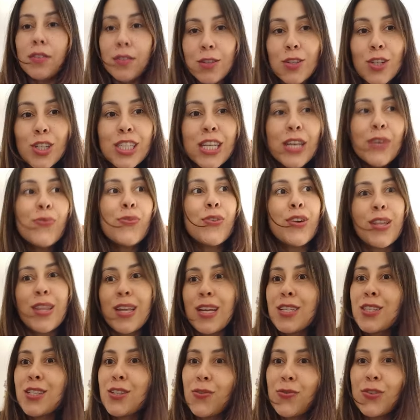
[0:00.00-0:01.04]
looking for
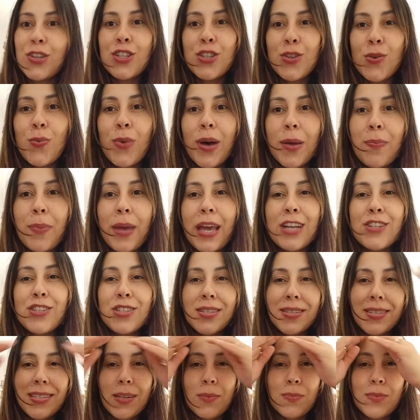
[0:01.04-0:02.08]
these official
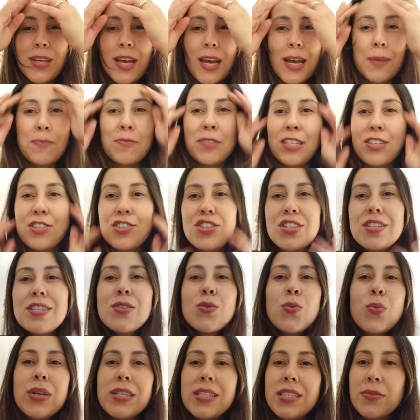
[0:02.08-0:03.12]
webpages, sometimes it's
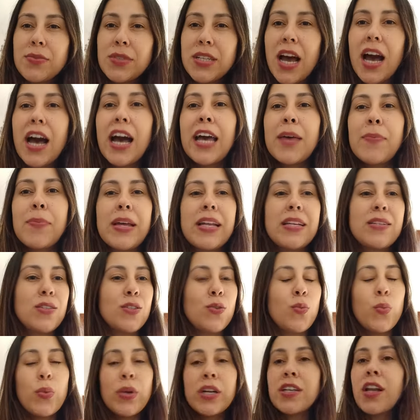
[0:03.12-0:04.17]
just a waste of time
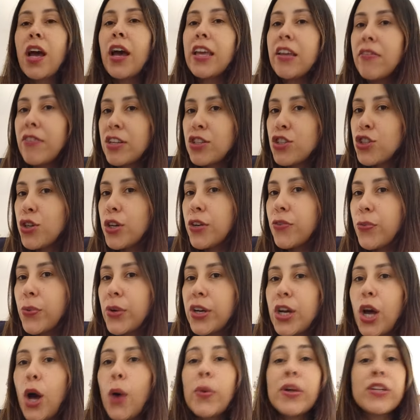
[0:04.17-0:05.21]
and we're not even sure if
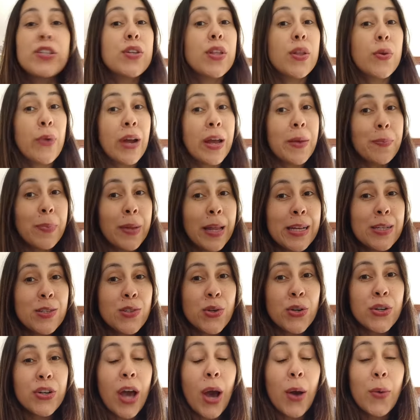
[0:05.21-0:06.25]
we're going to the right
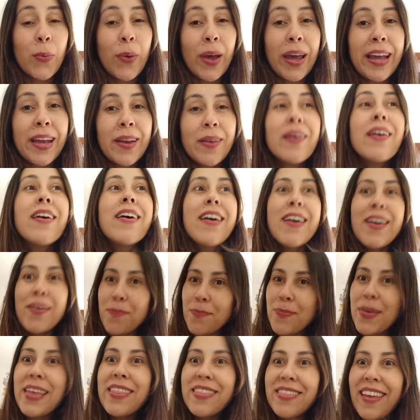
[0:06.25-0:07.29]
place or not, right?
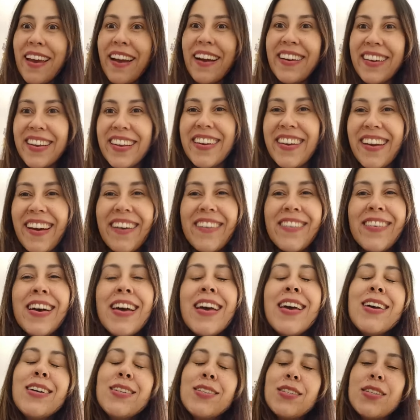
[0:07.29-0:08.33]
Been there,
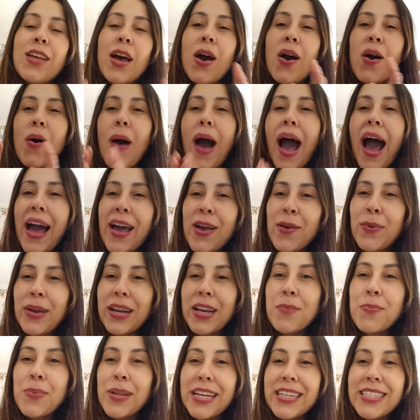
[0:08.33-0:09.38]
So I
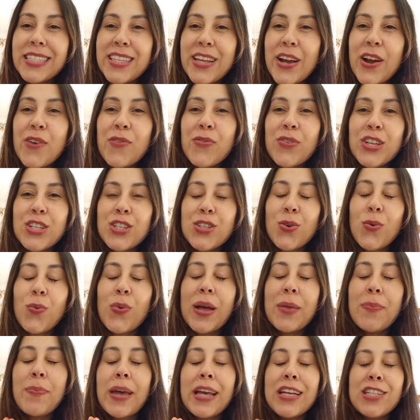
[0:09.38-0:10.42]
already placed their official
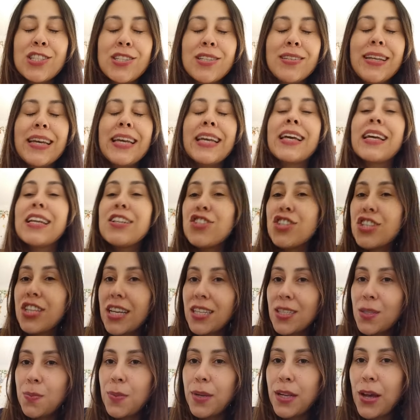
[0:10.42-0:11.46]
webpage link
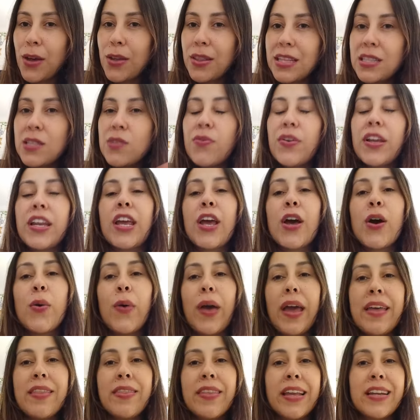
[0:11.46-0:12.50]
just below this video
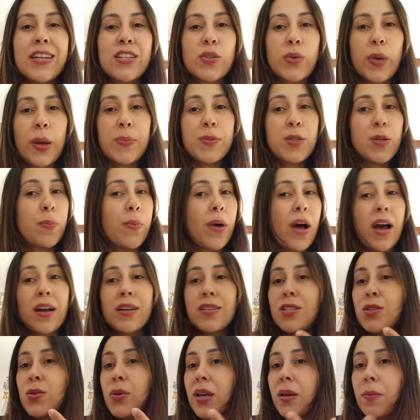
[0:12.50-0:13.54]
in the description
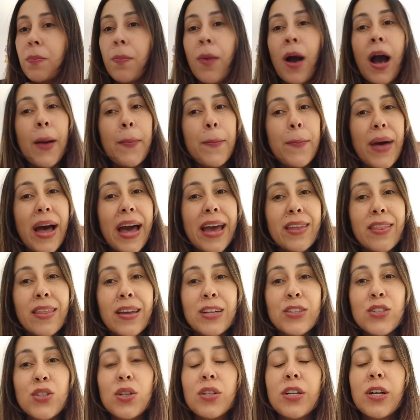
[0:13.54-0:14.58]
box. You can pop by
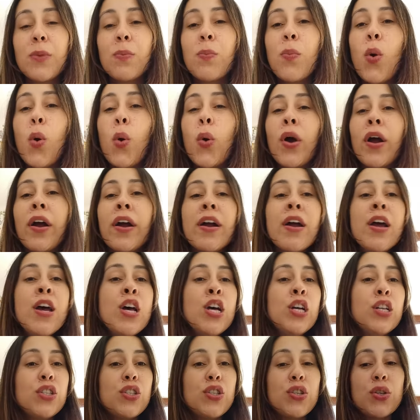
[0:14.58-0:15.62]
there to learn more,
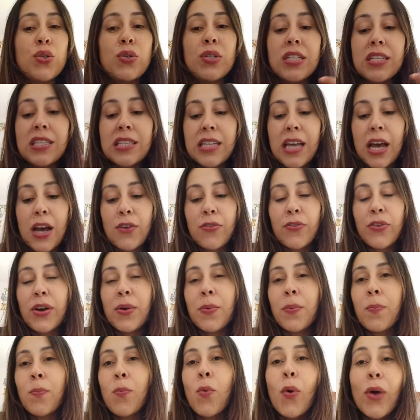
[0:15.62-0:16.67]
to
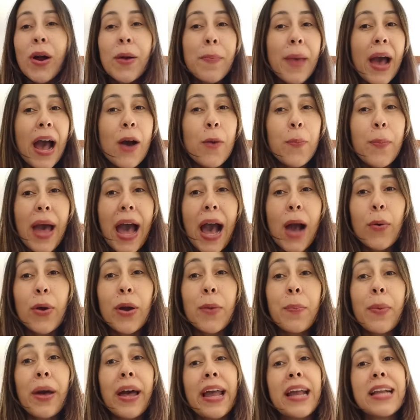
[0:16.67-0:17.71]
discover more about
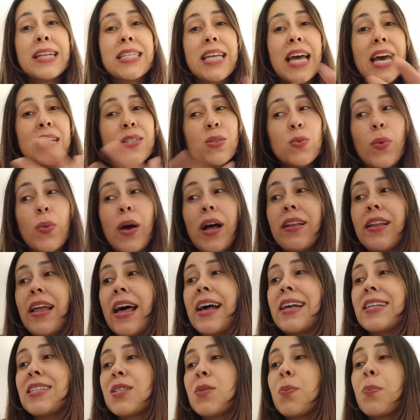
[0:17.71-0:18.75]
Powerbite, as well
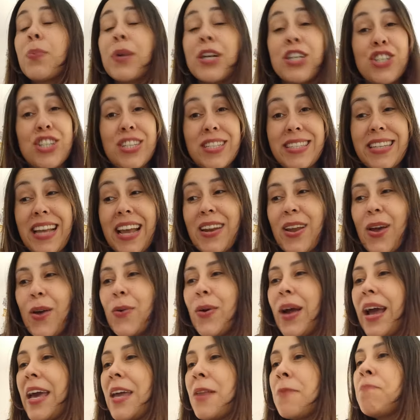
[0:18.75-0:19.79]
as purchase it, all
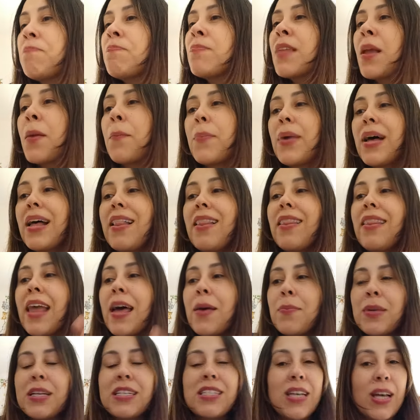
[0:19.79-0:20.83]
right? But
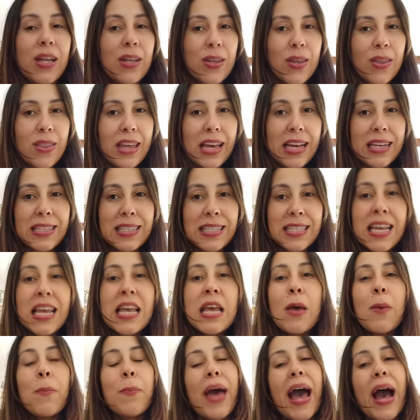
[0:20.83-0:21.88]
let me tell you this,
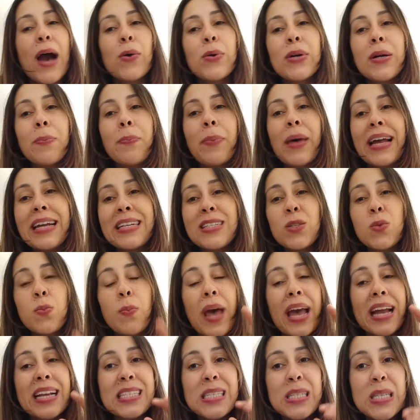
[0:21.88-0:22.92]
Powerbite's
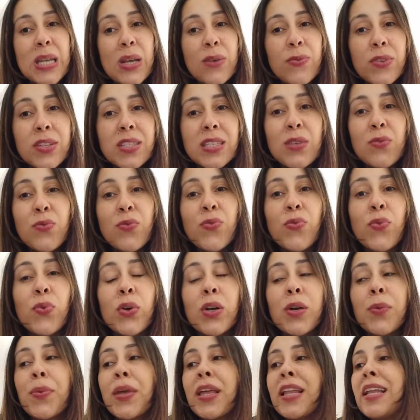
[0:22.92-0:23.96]
magnificent
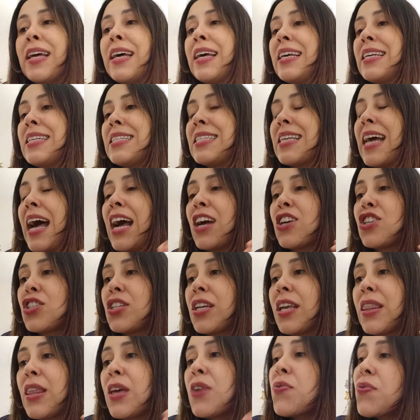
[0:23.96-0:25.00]
formula is
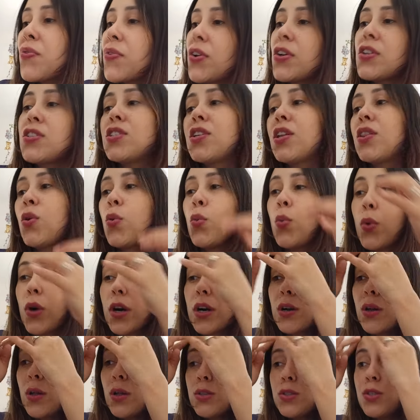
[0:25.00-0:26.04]
actually the first in the
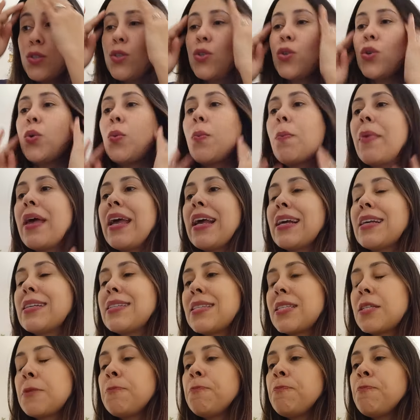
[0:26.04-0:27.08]
world to
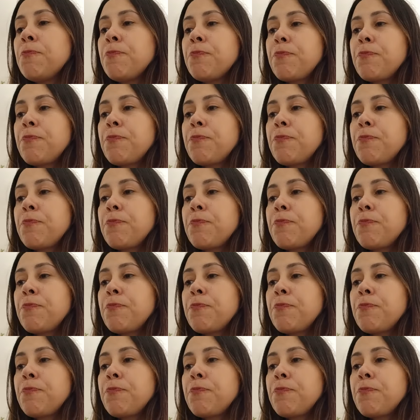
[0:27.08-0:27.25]
mix